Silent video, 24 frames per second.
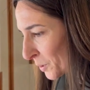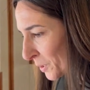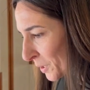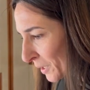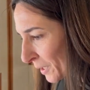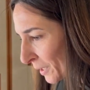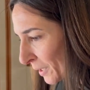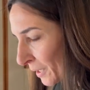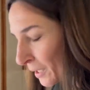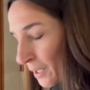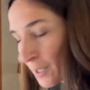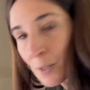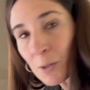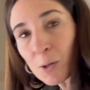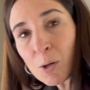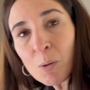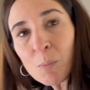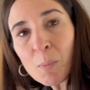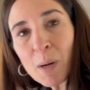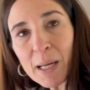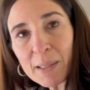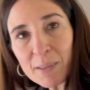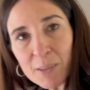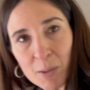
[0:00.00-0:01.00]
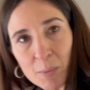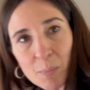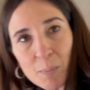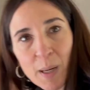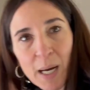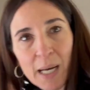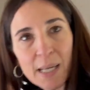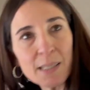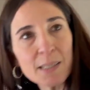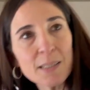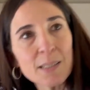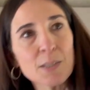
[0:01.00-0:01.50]
the chromatic
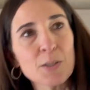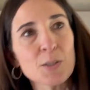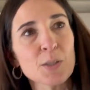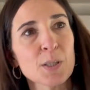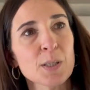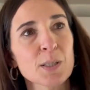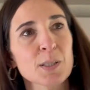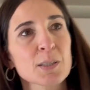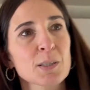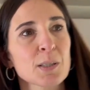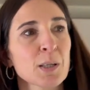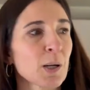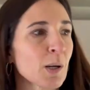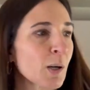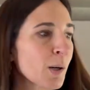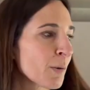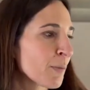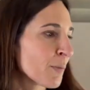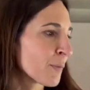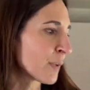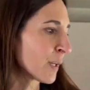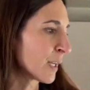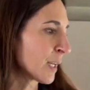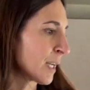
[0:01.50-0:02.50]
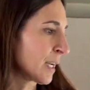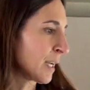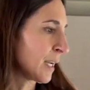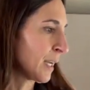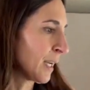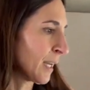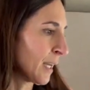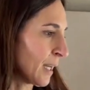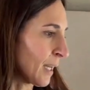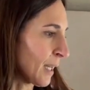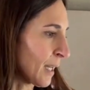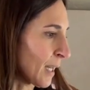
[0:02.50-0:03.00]
passages of uh,
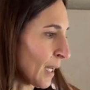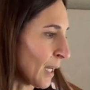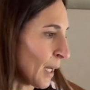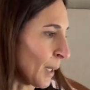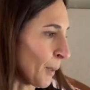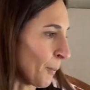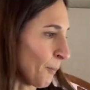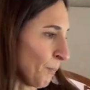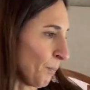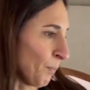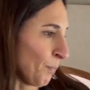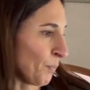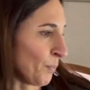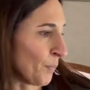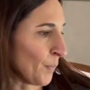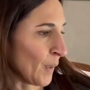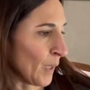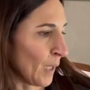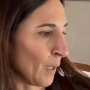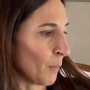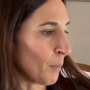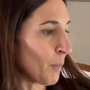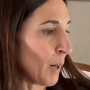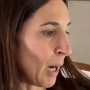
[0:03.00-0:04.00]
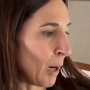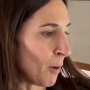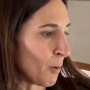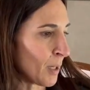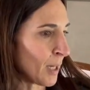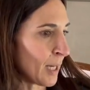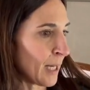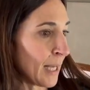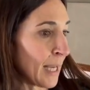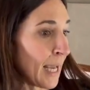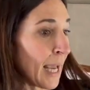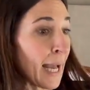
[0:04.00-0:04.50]
um, Paul
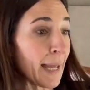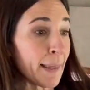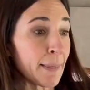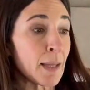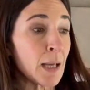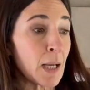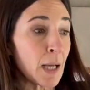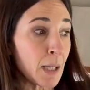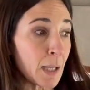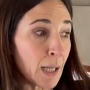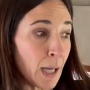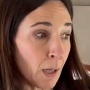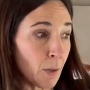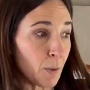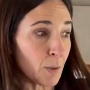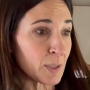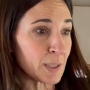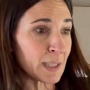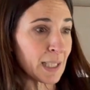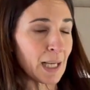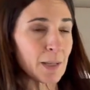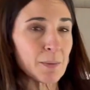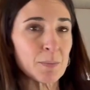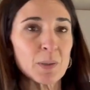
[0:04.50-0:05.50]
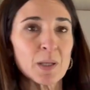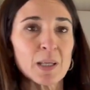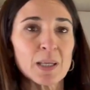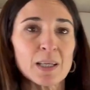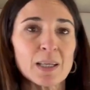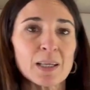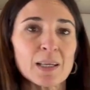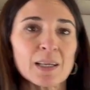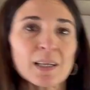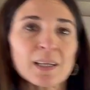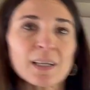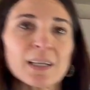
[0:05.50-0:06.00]
Klee. And, and but
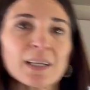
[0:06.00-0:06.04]
so to